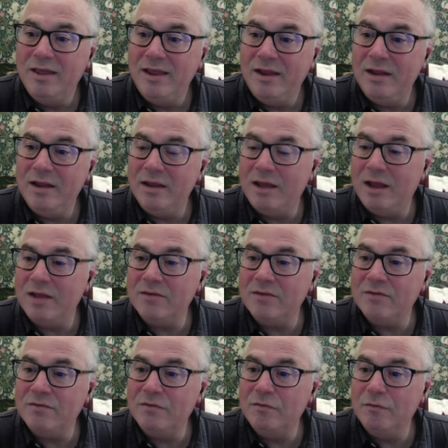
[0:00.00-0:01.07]
in the
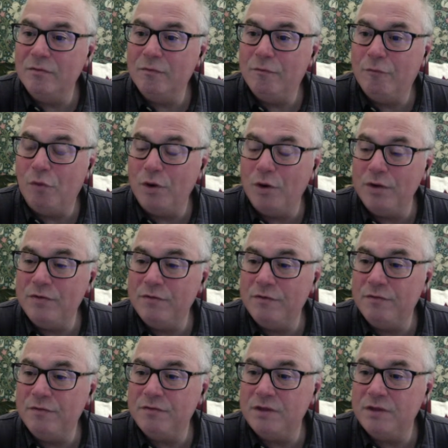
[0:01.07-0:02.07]
last 40 to 50